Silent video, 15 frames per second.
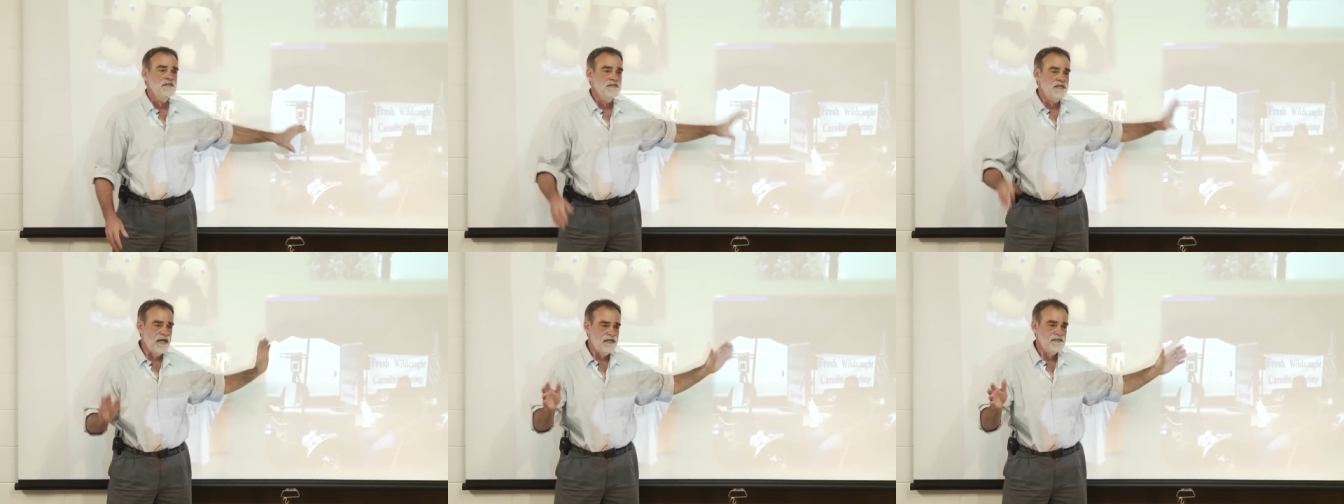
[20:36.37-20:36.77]

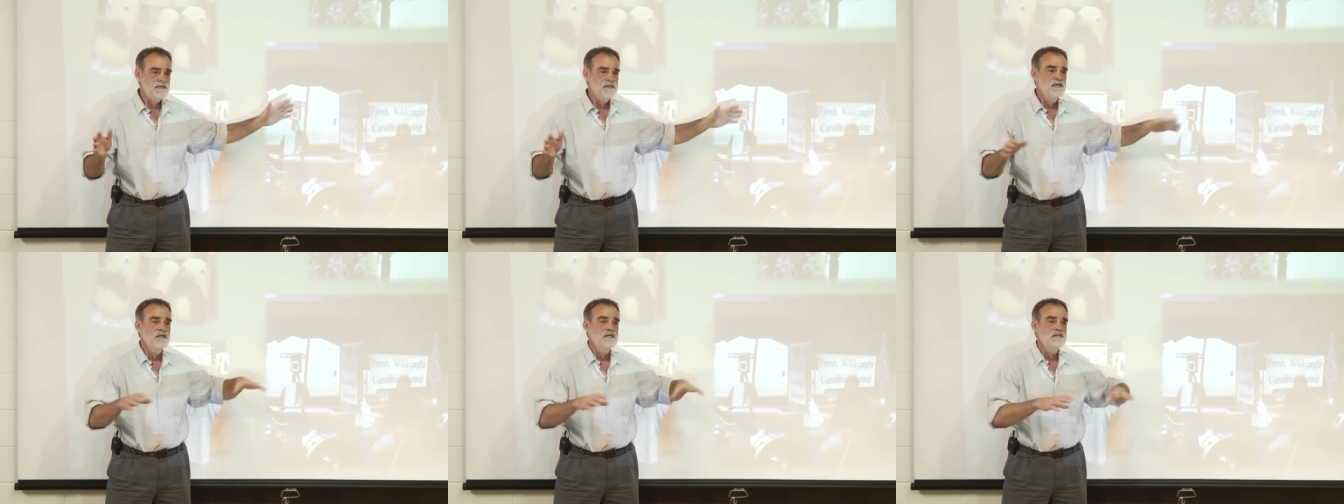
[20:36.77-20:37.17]

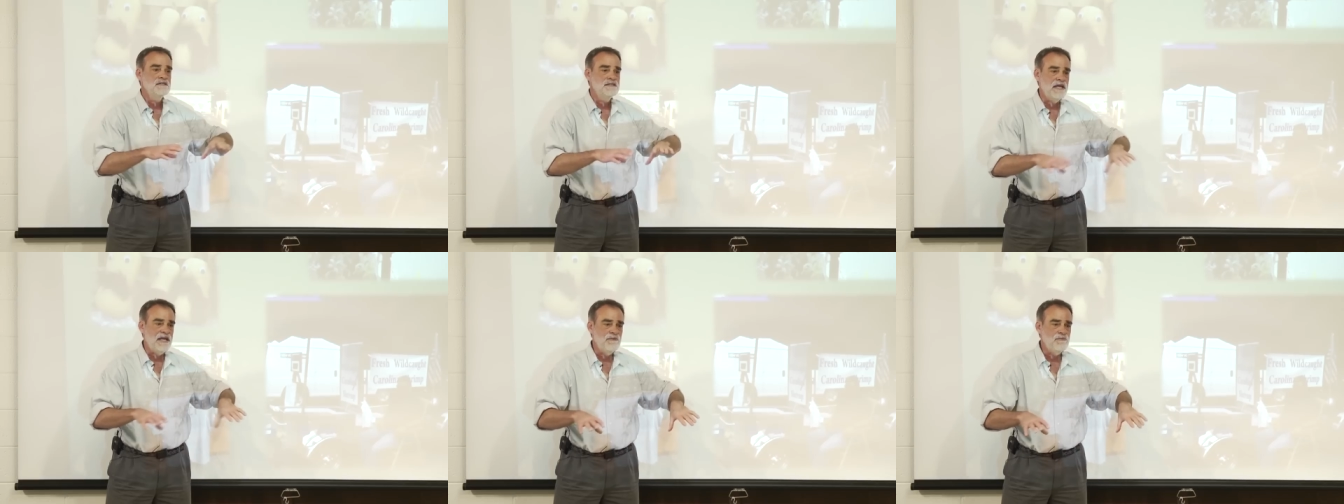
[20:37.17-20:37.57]
Tent,
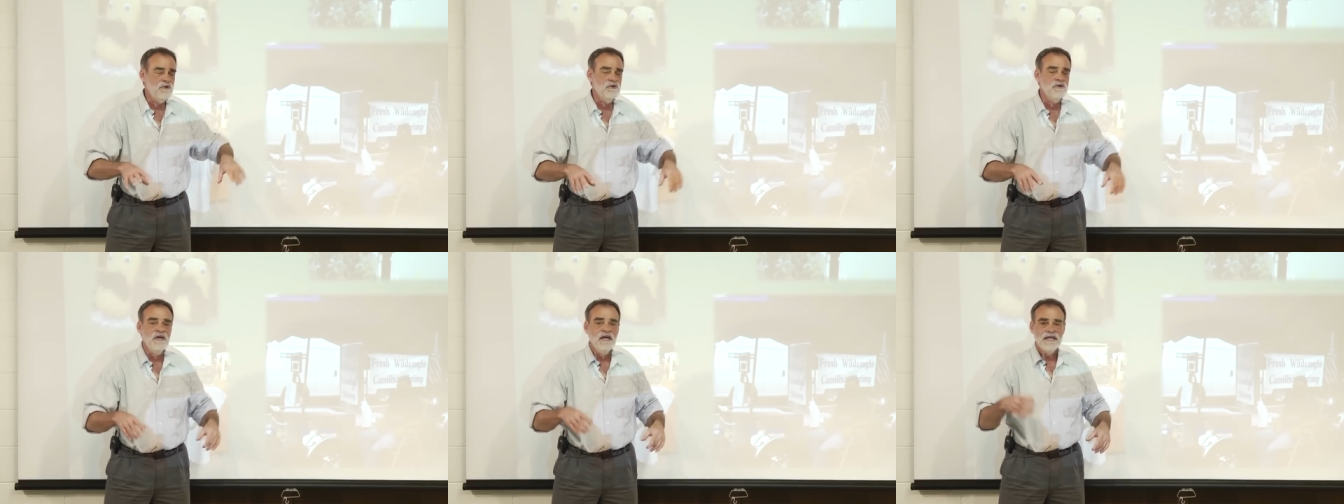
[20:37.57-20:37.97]

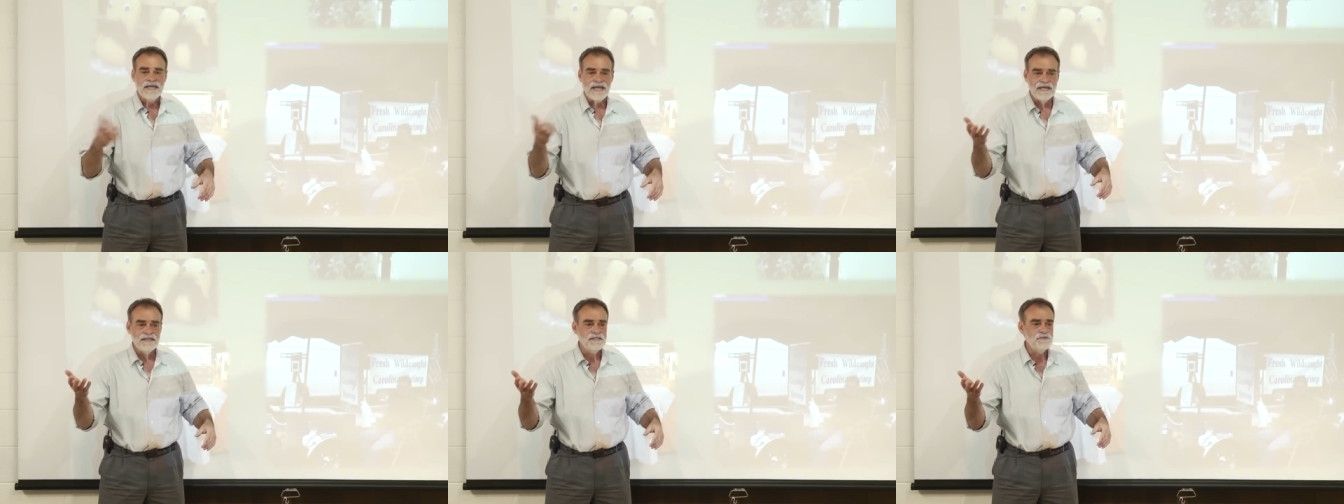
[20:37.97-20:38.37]
table,
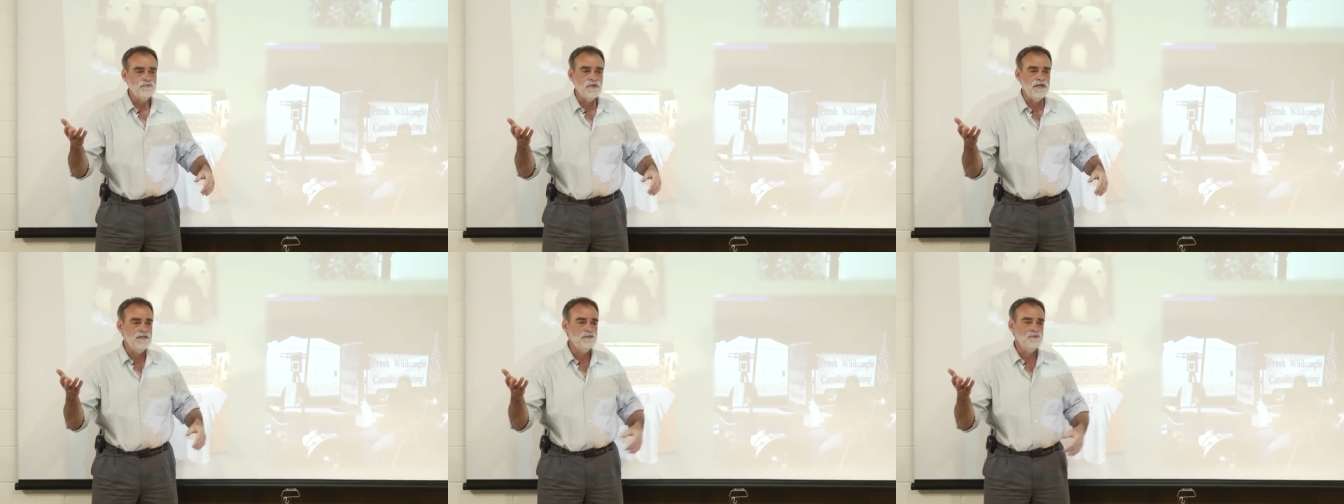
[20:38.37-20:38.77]
can't
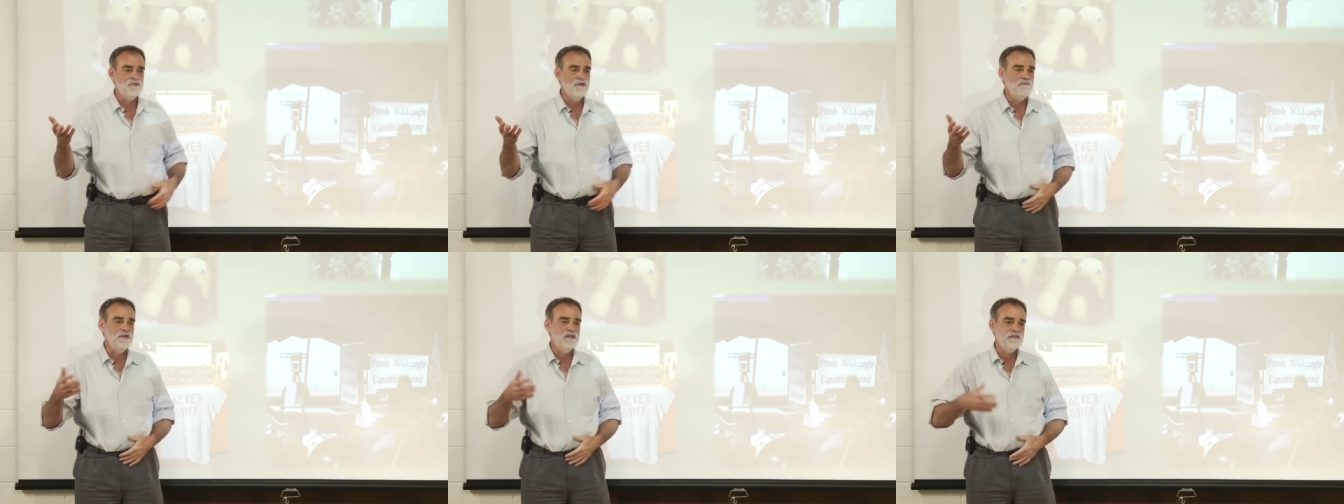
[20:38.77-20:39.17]
display the
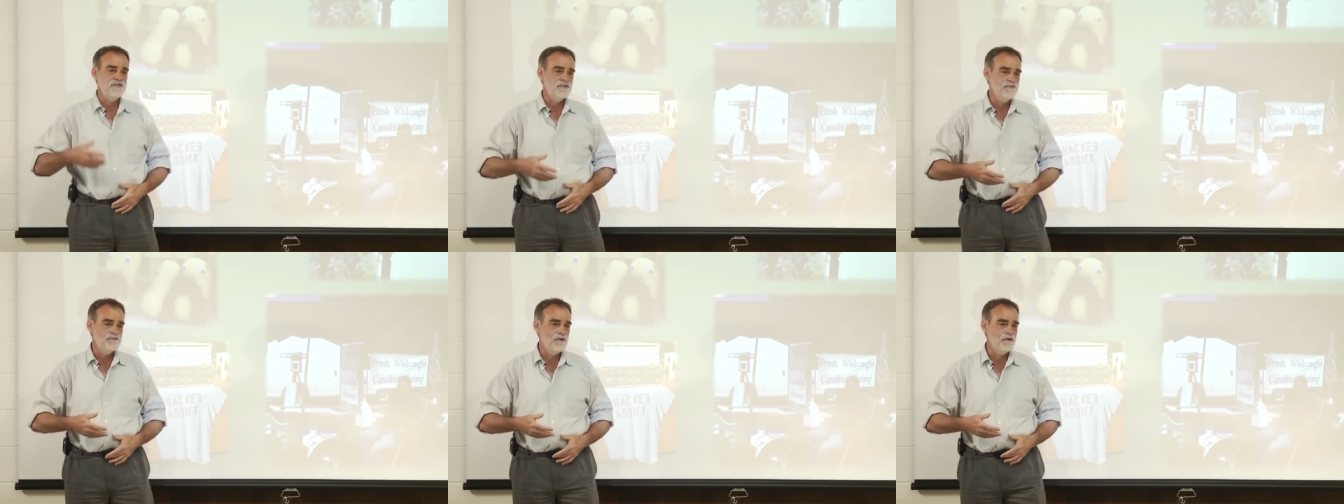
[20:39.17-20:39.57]
shrimp
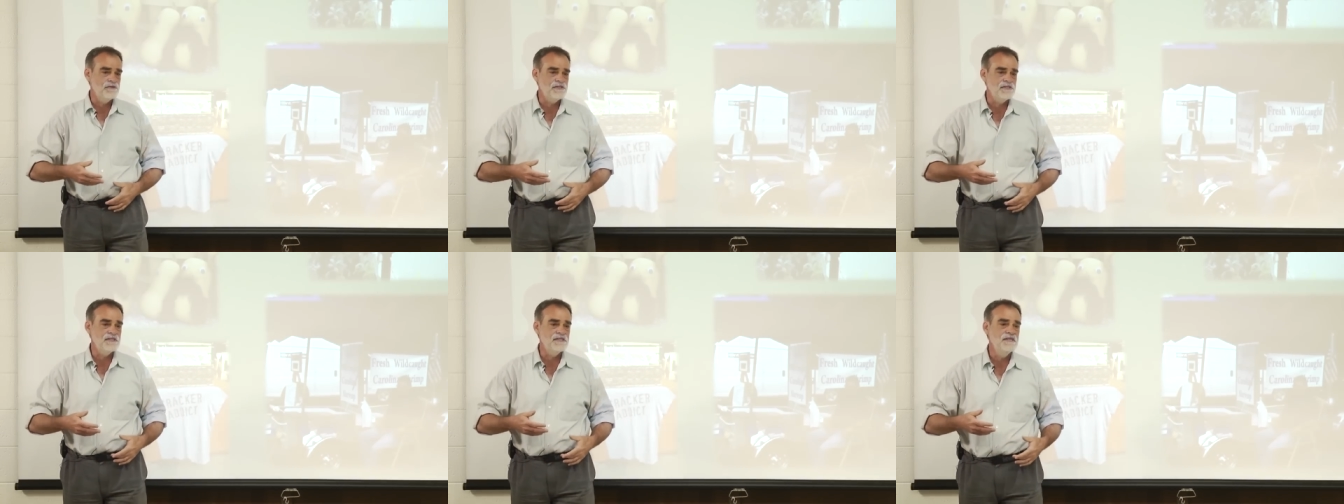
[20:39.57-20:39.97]
because it's
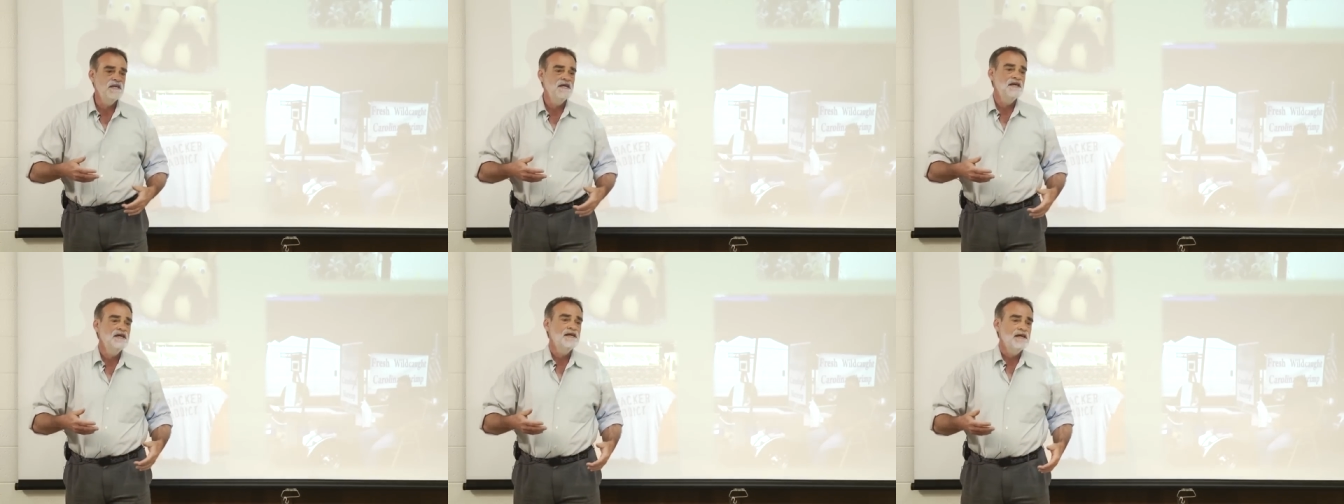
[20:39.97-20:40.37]

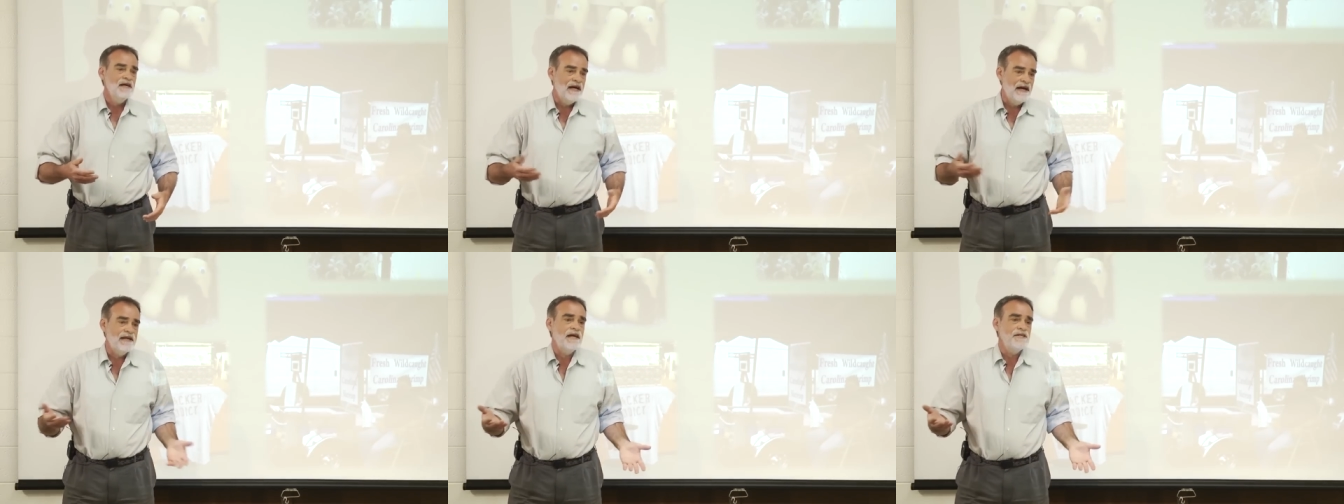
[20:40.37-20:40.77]
frozen.
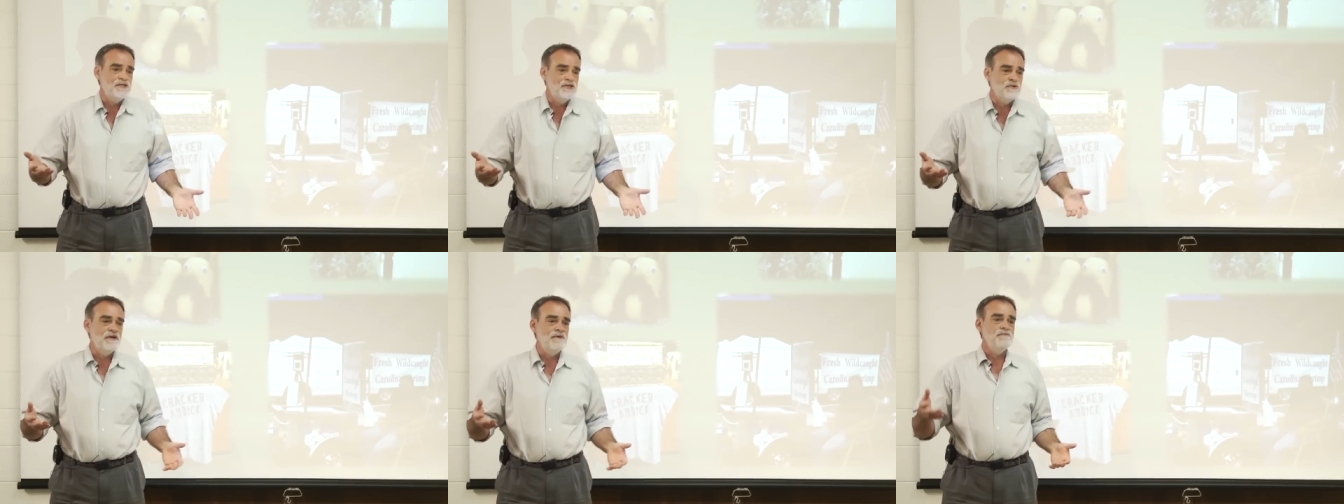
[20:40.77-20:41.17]
I
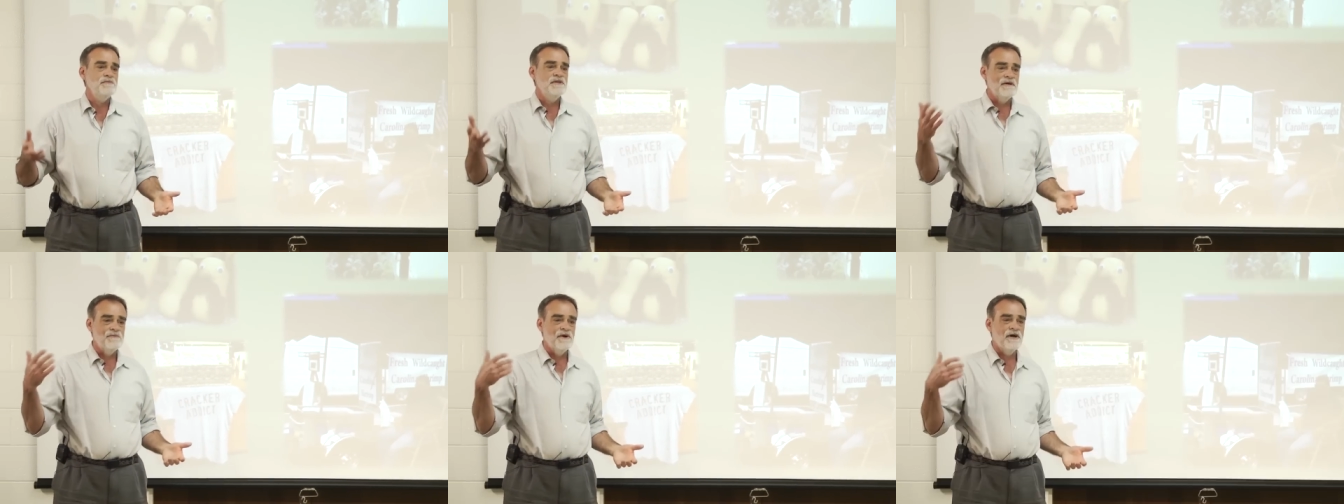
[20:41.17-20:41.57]
got
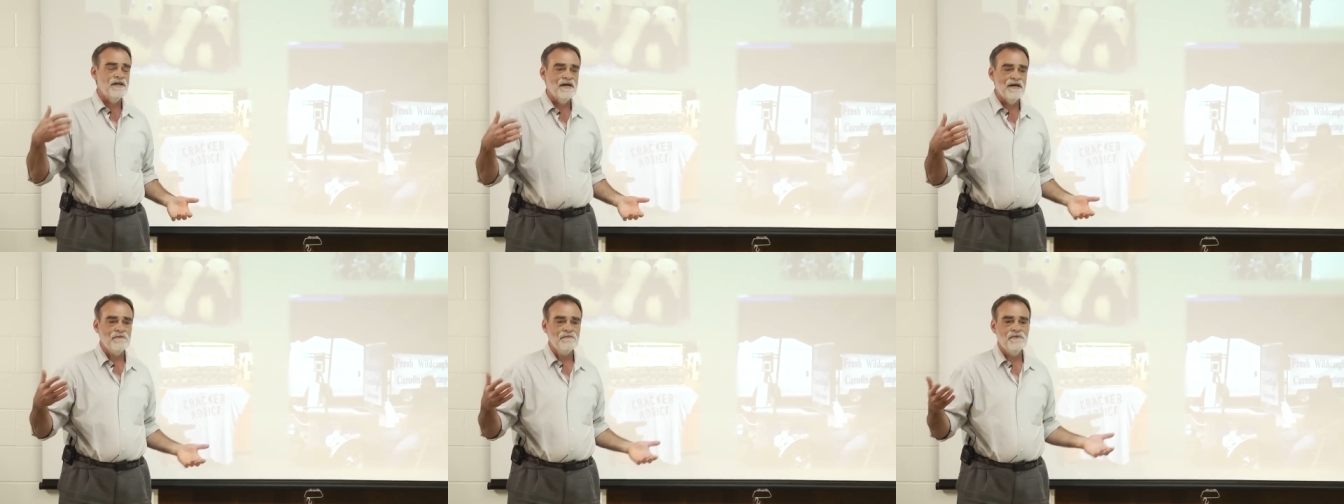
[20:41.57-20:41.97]
shrimp, come
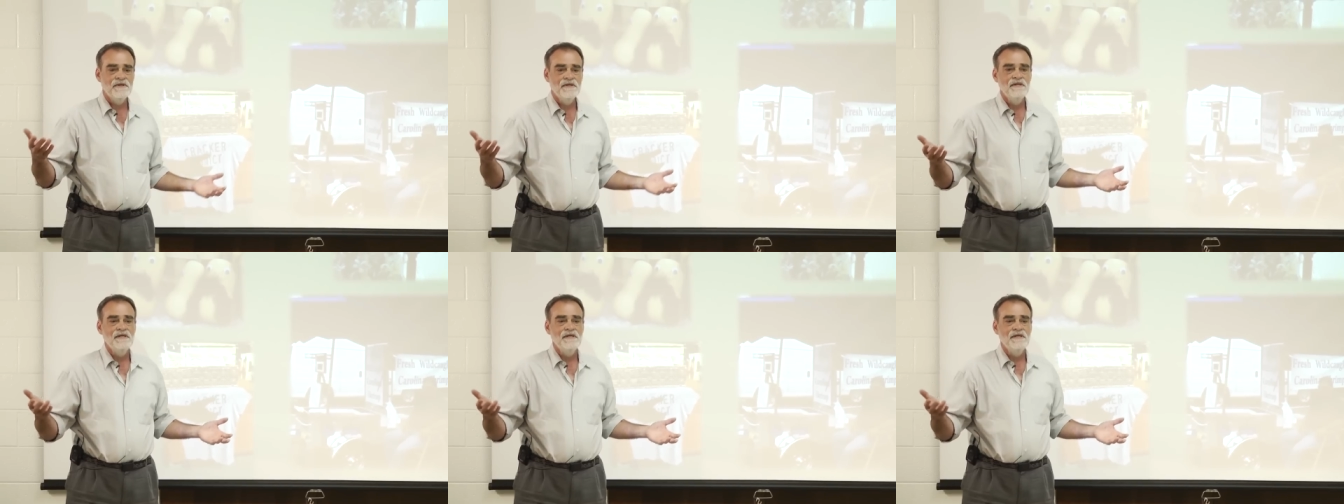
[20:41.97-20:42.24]
on up.